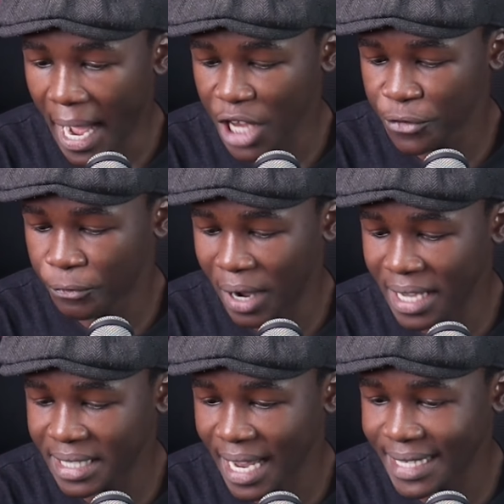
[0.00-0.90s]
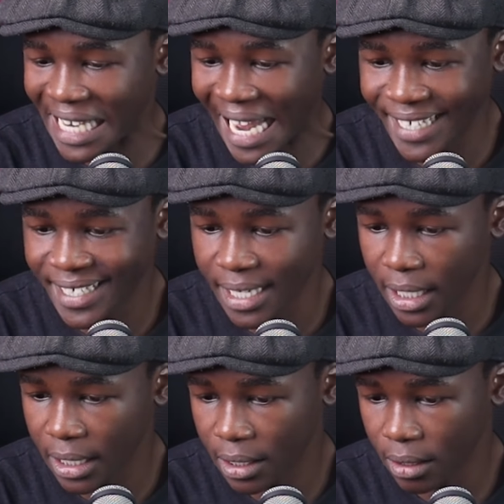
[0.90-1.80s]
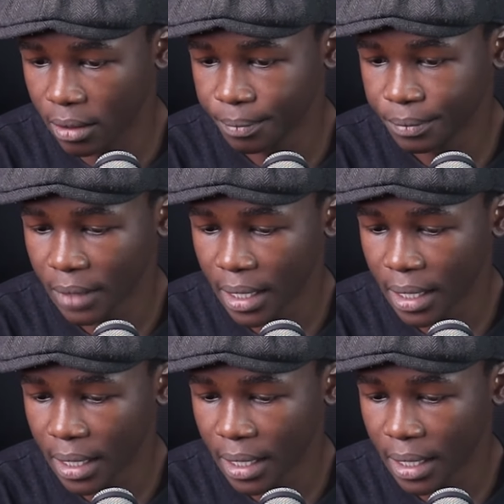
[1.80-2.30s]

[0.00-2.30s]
As fast as lightning, you know.